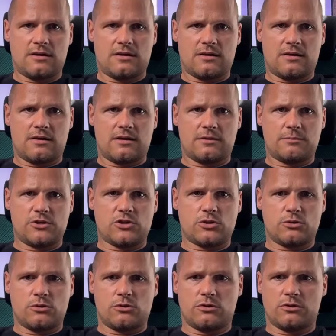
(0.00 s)
Let me show
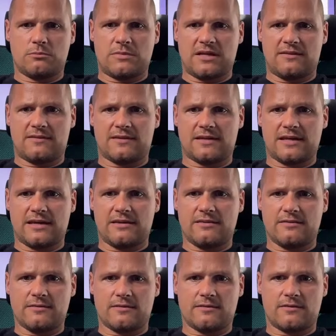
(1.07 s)
you on the monthly,
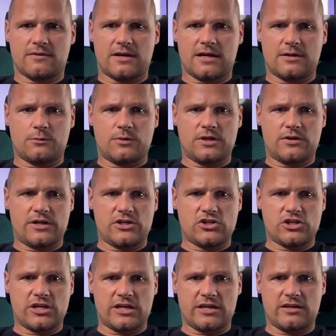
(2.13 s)
right? We're
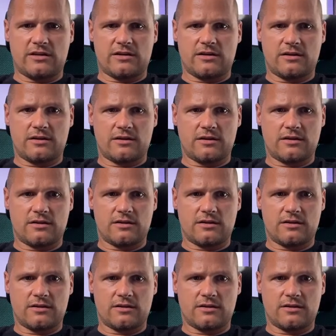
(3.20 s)
reaching
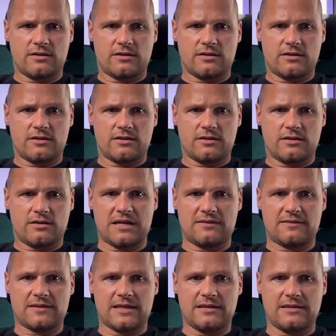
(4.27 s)
this level on the
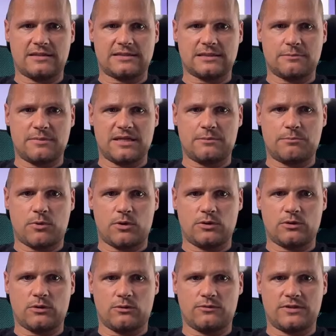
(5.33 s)
monthly. It's a midpoint
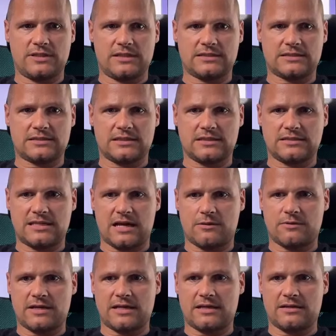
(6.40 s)
of this
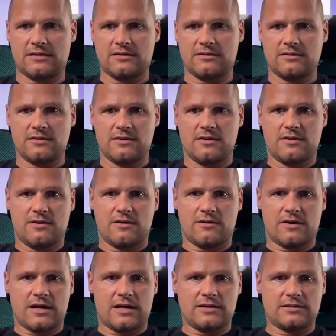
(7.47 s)
down candle,
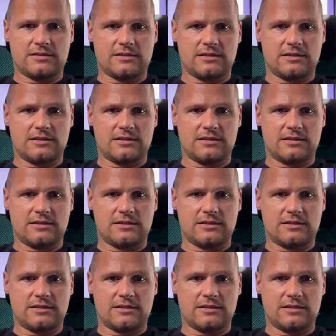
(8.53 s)
right?